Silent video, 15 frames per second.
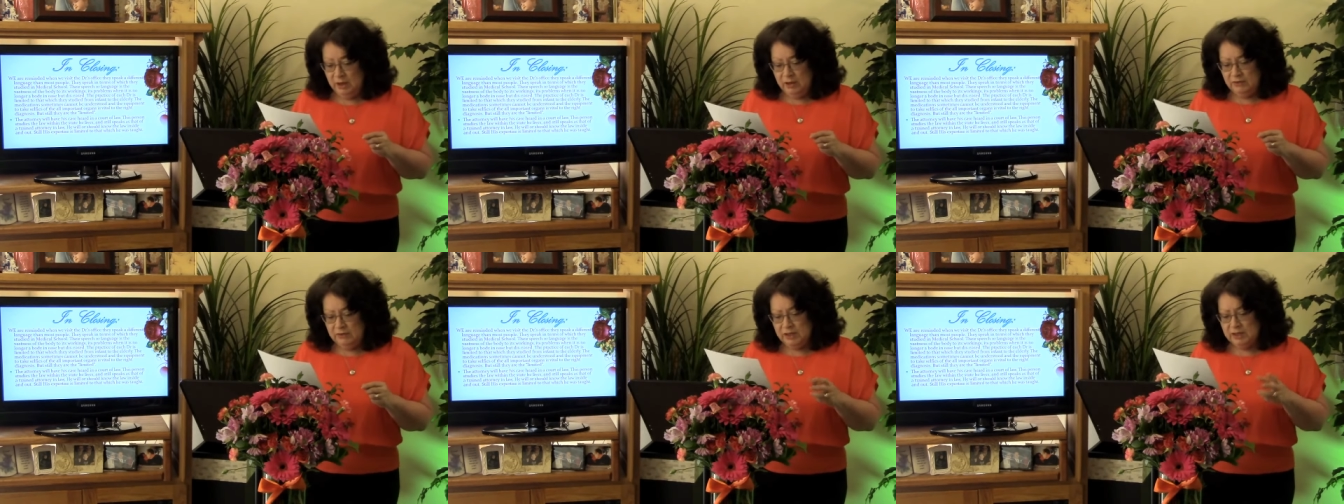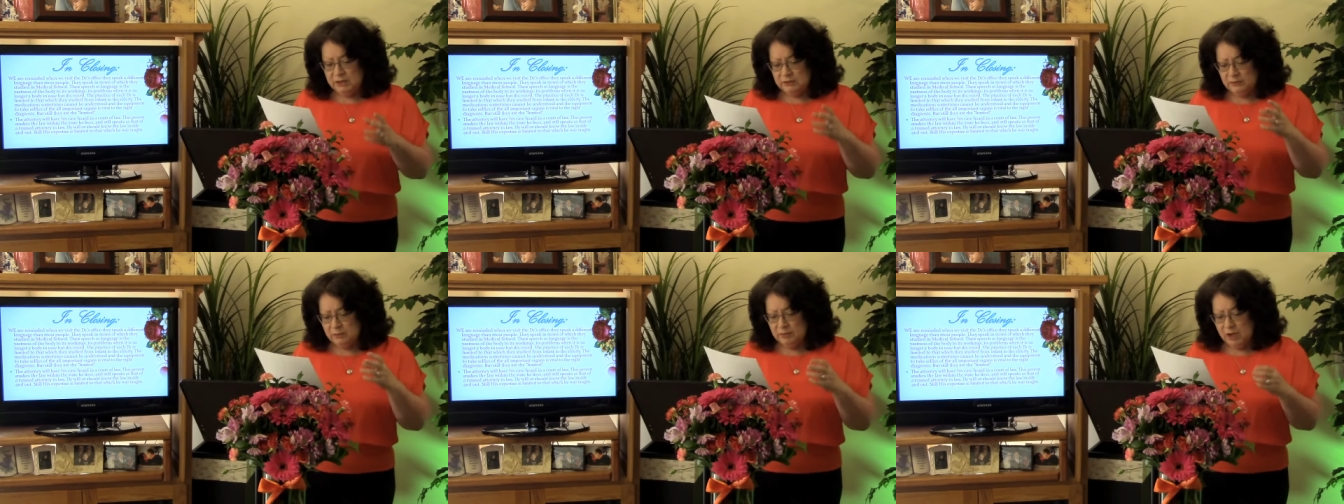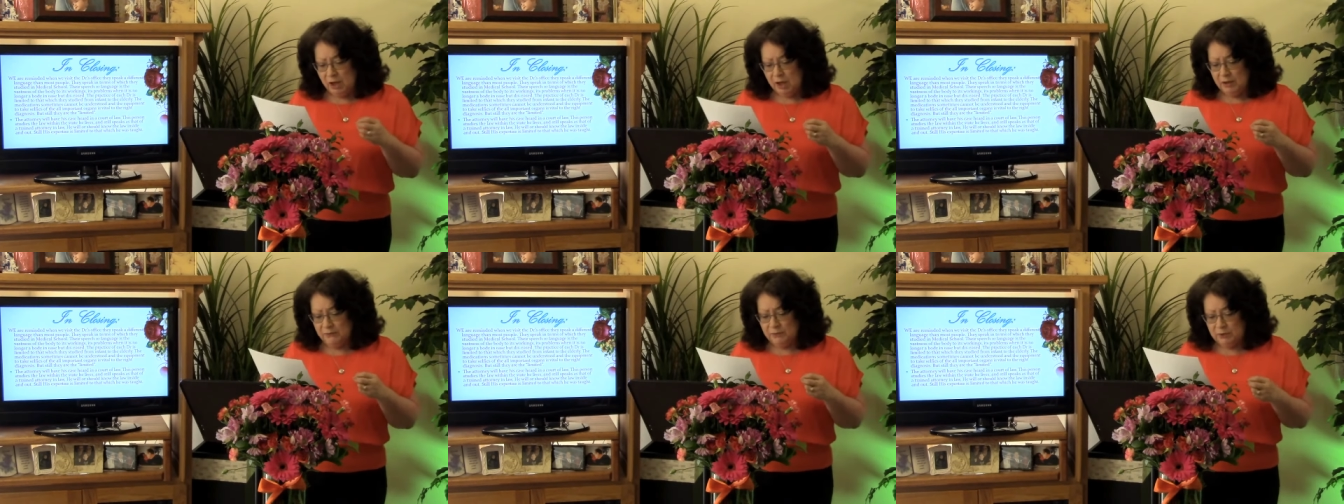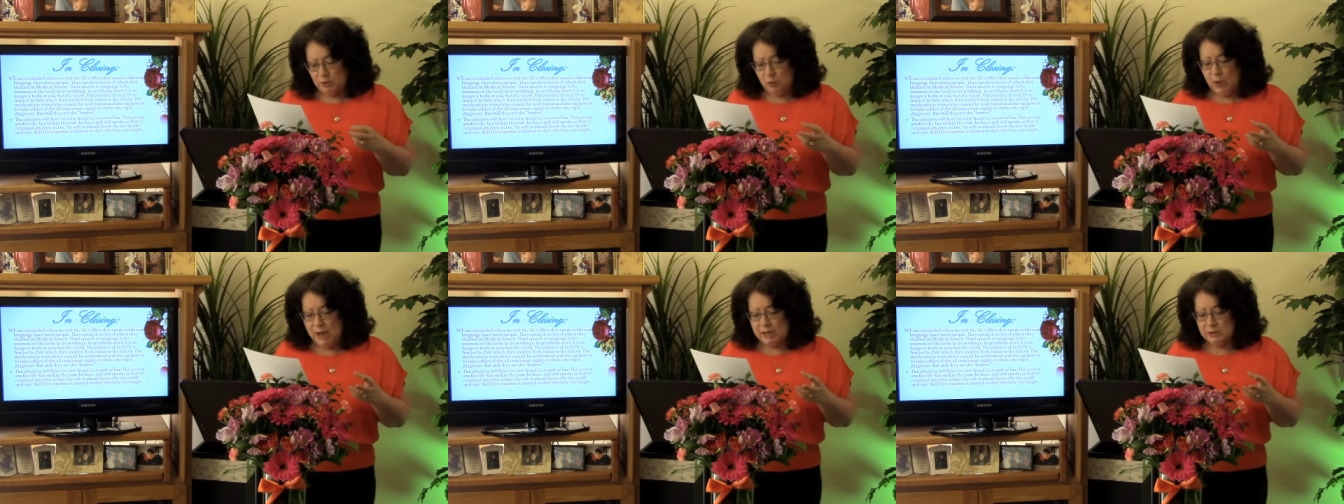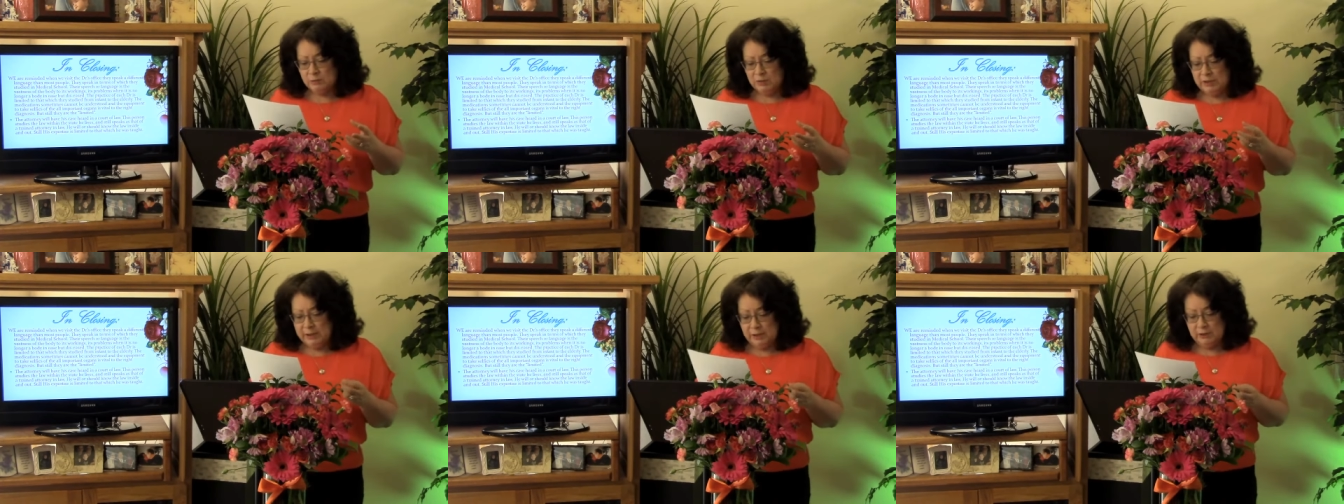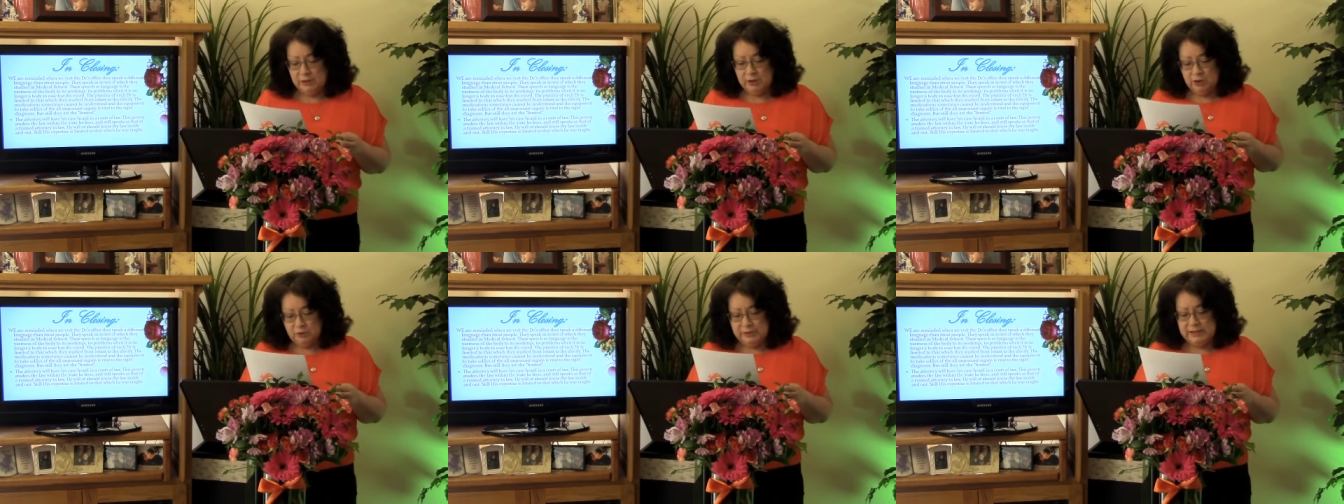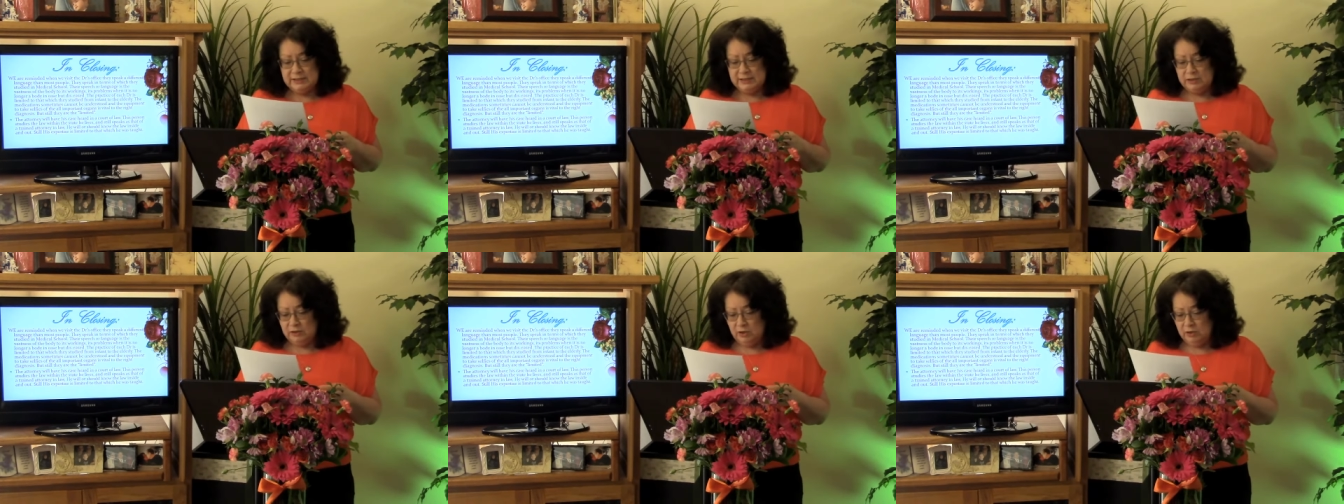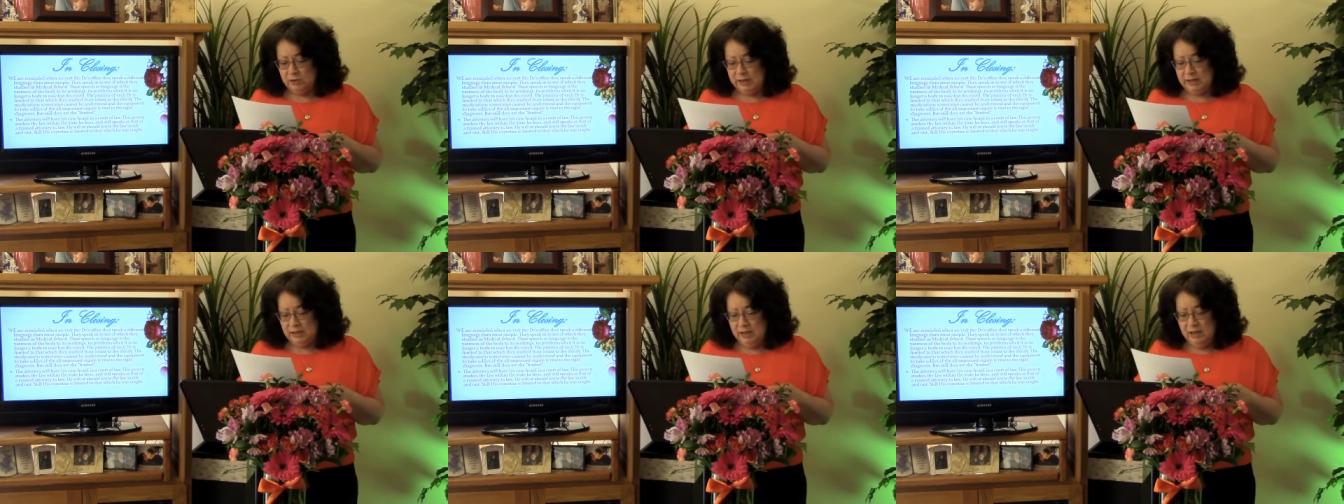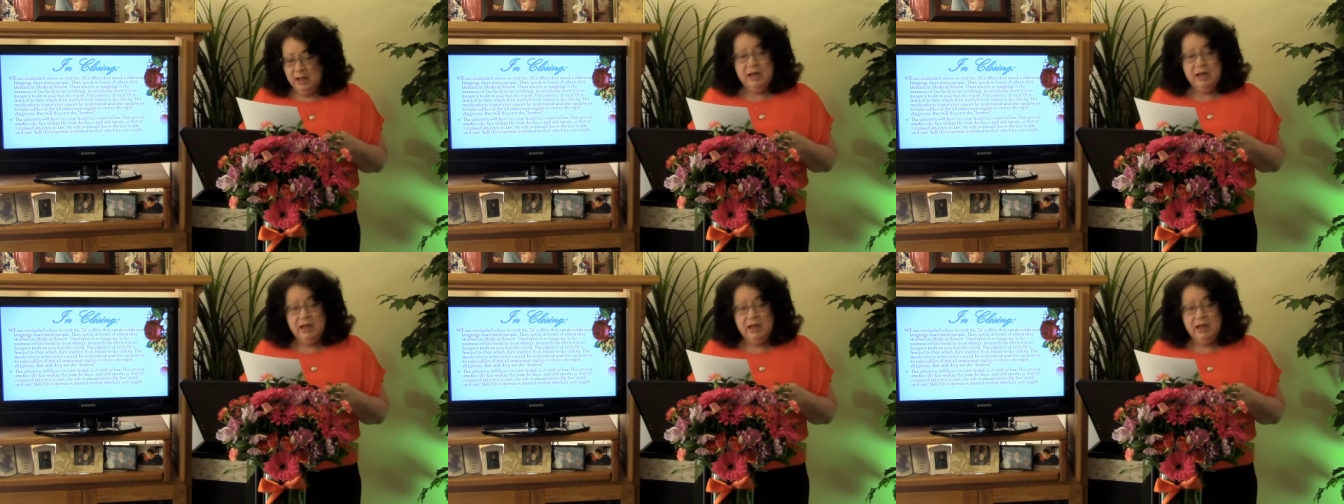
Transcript: That is from God, for the wise will hear and increase in learning.